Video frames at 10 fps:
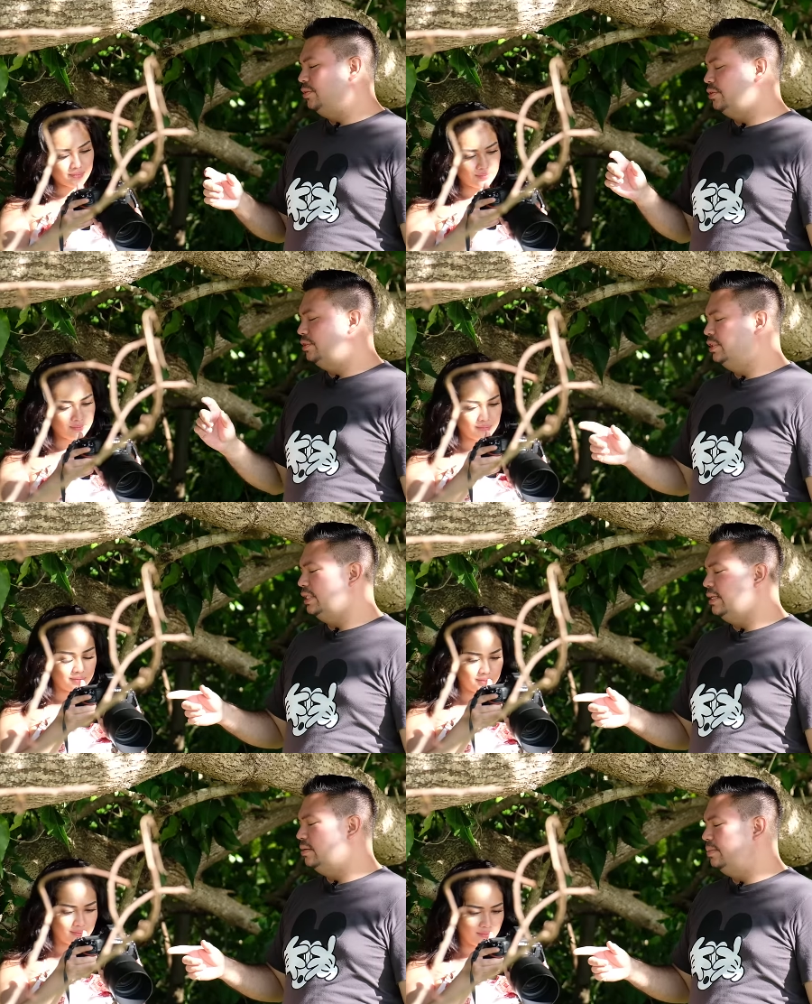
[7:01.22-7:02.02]
Speaker 1: 13
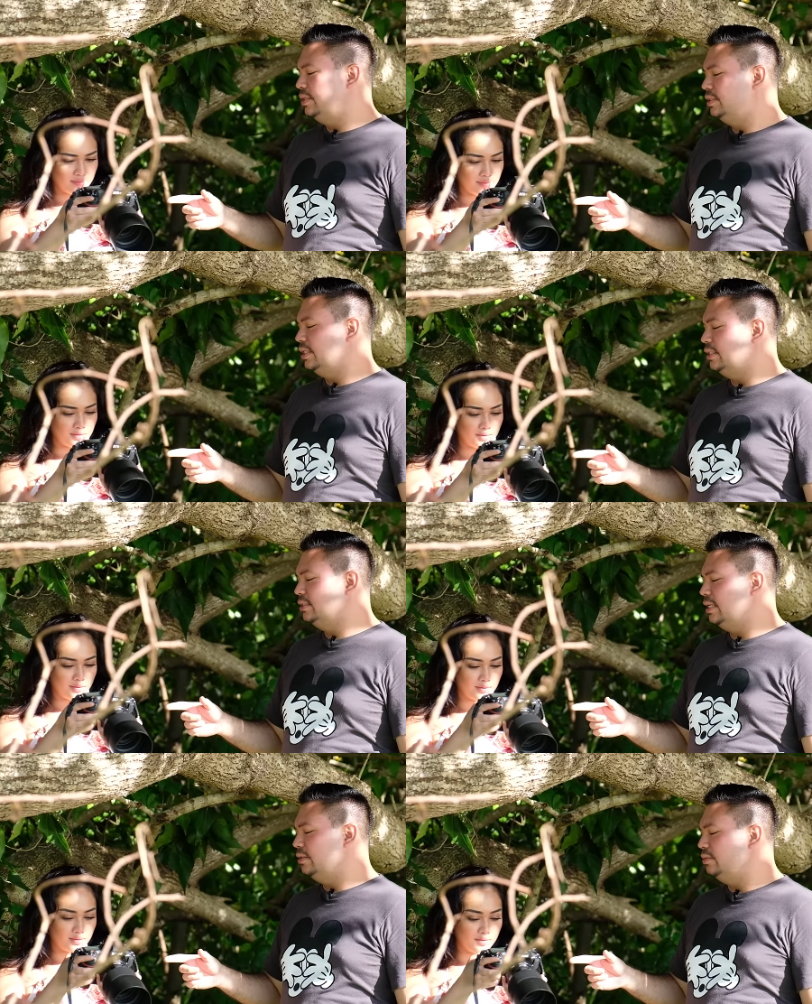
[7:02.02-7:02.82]
elements in
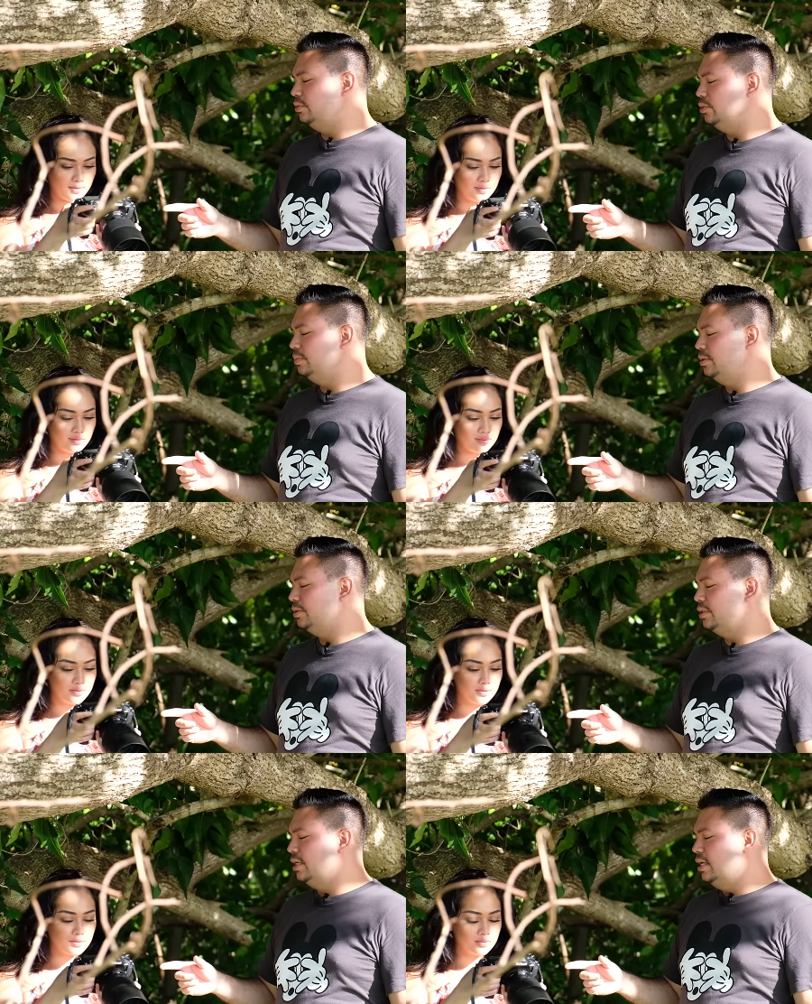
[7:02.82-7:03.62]
10 groups.
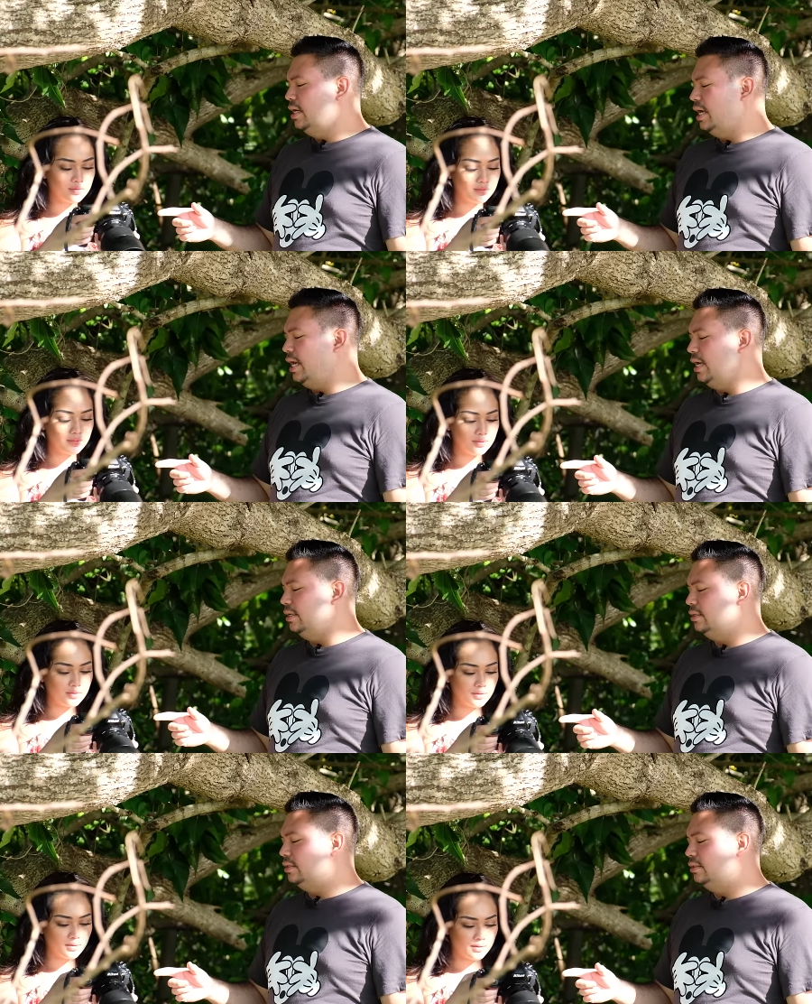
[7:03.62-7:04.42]

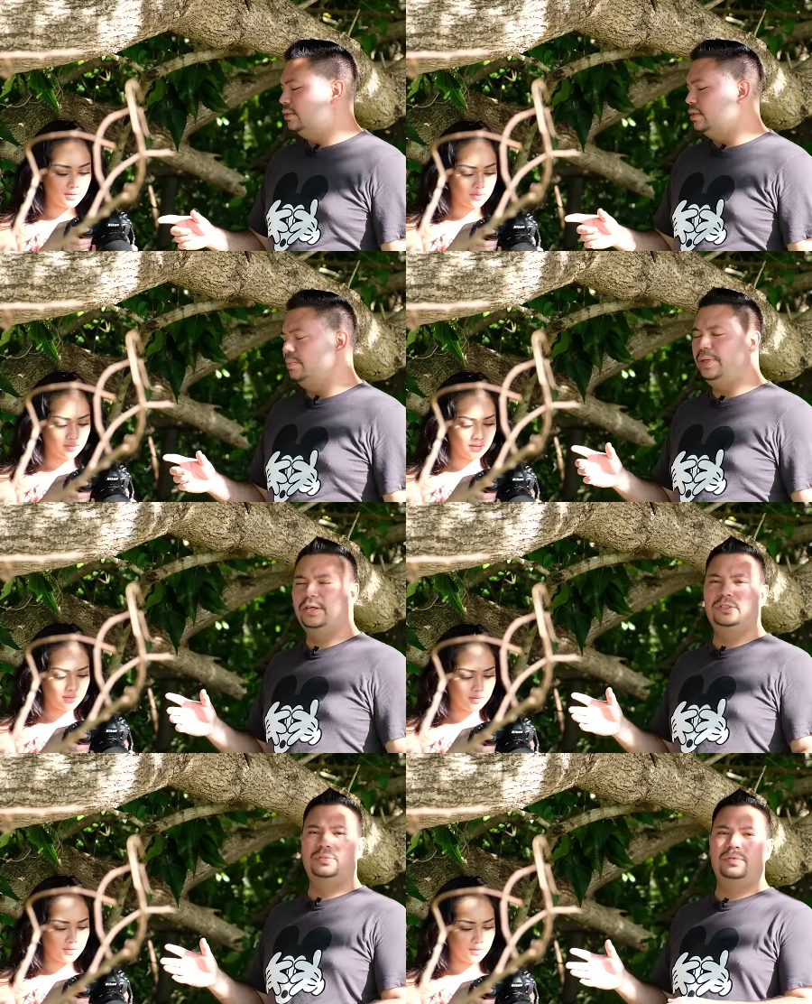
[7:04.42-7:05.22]
And
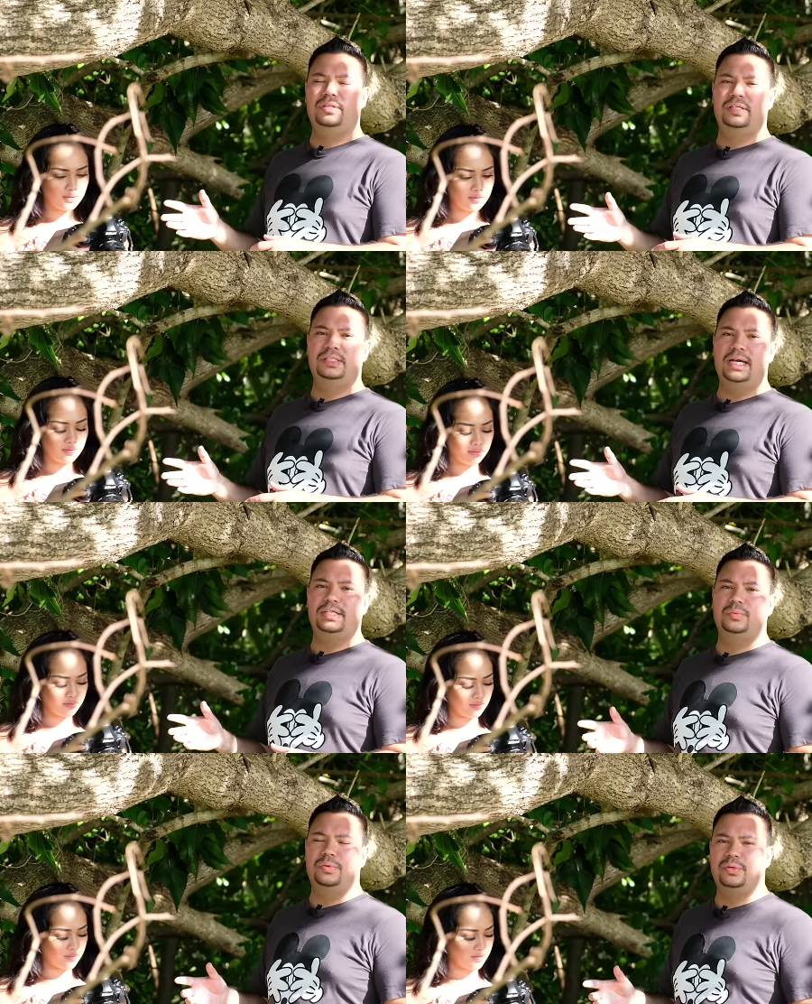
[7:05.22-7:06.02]
compared to the
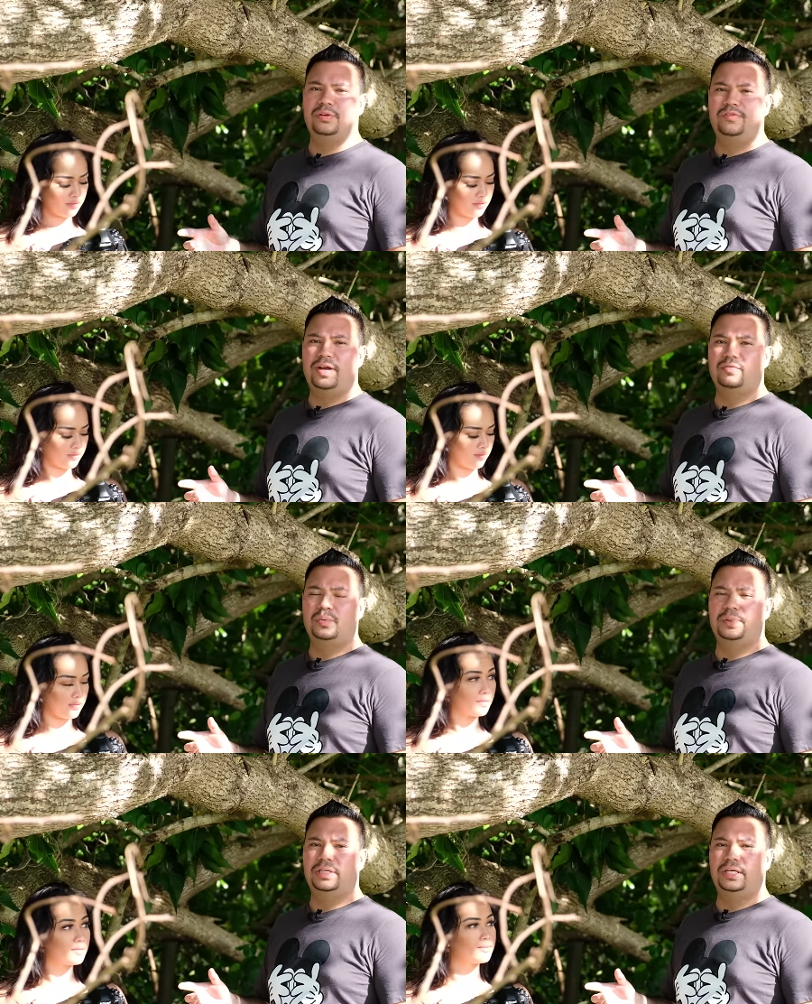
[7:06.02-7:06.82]
Zeiss 135
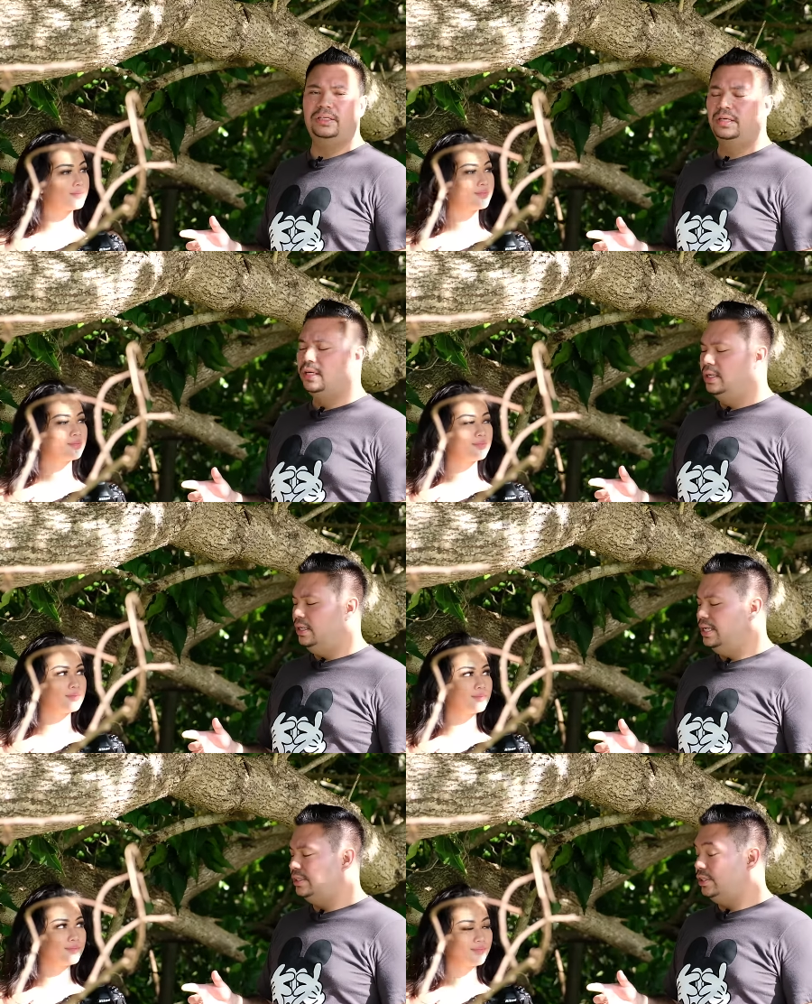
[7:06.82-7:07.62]
1.8
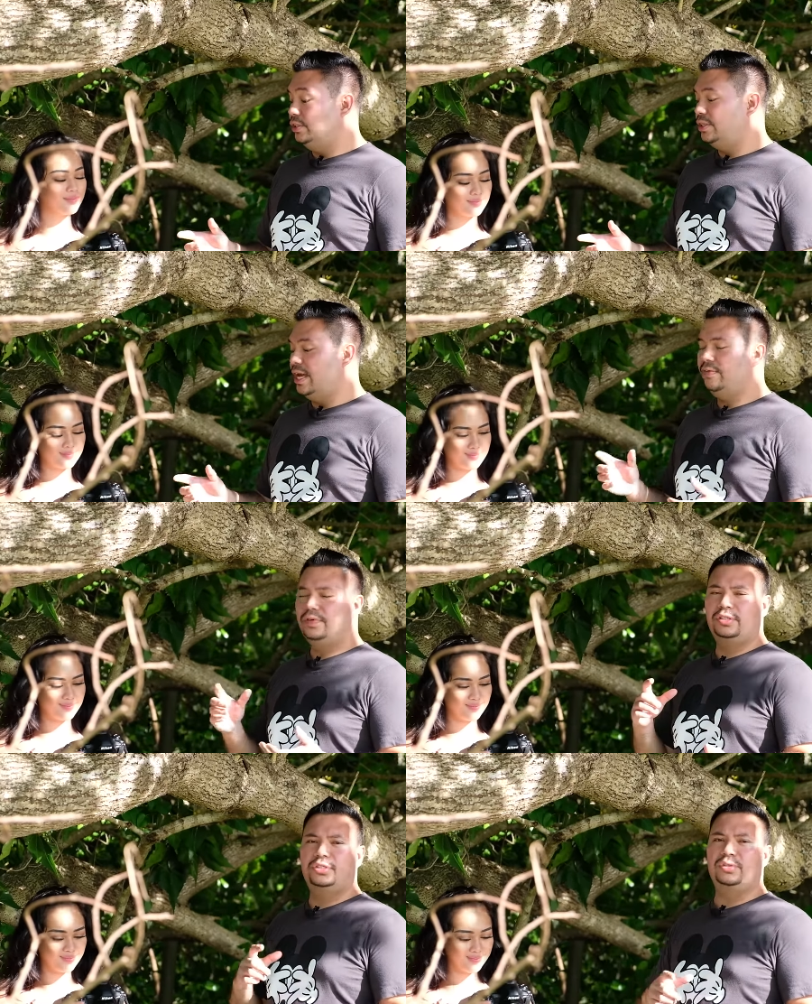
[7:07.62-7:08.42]
lens I used to have
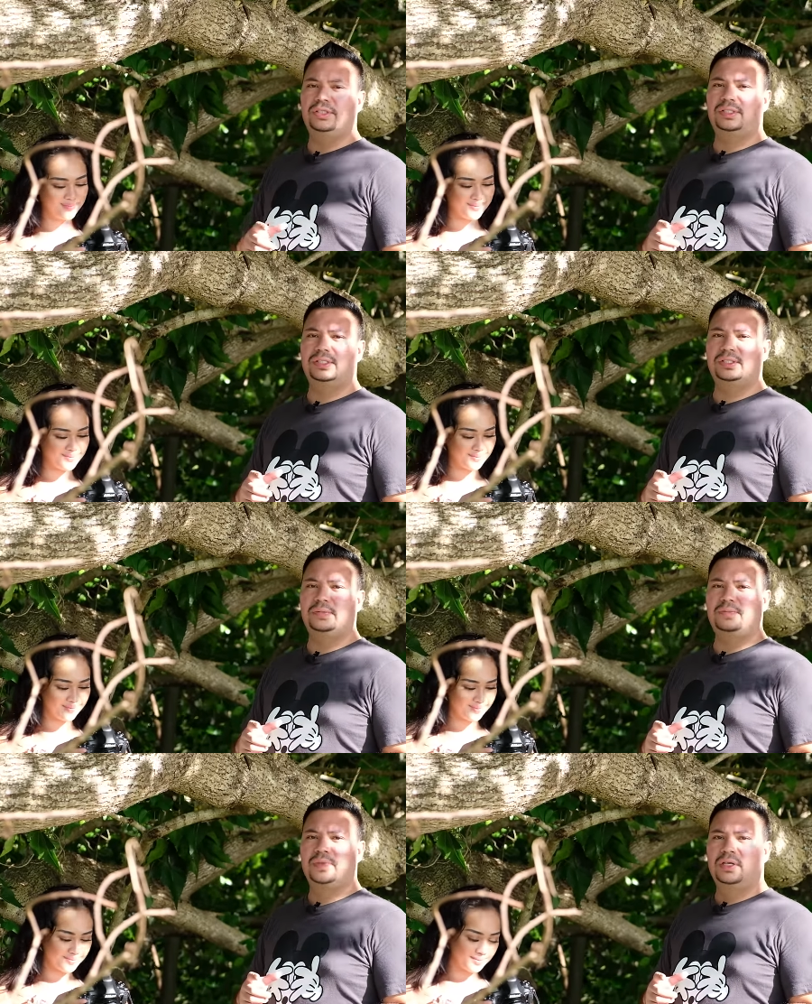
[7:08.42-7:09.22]
on the Sony
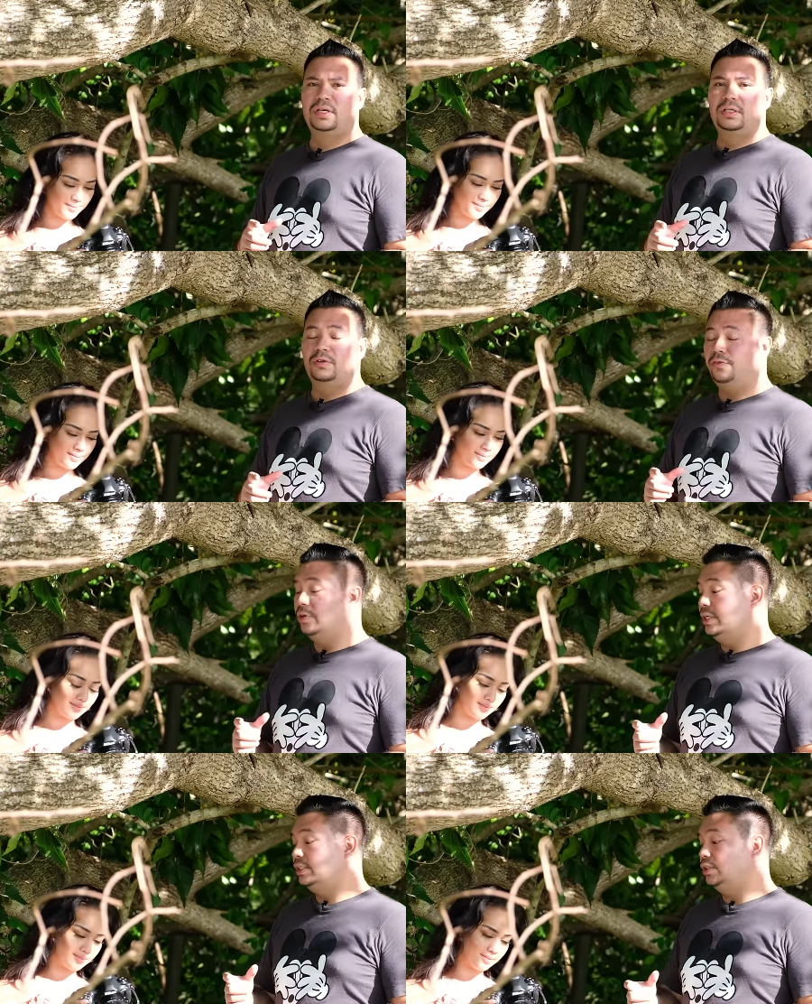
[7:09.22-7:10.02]
system, the
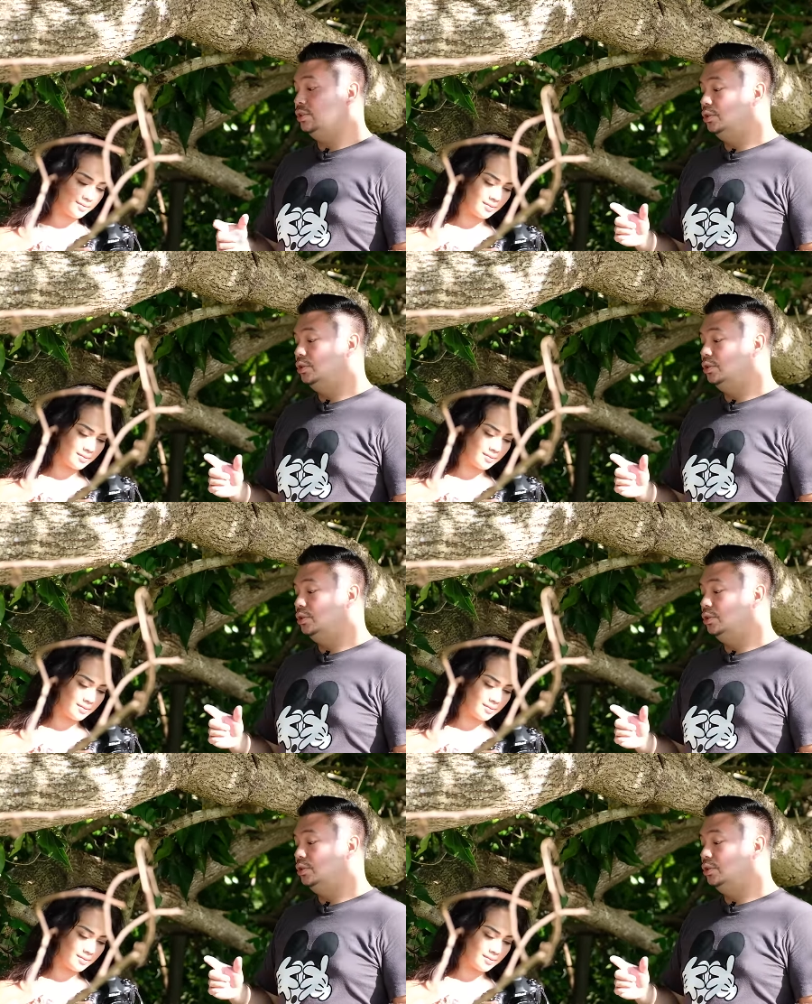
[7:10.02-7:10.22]
focus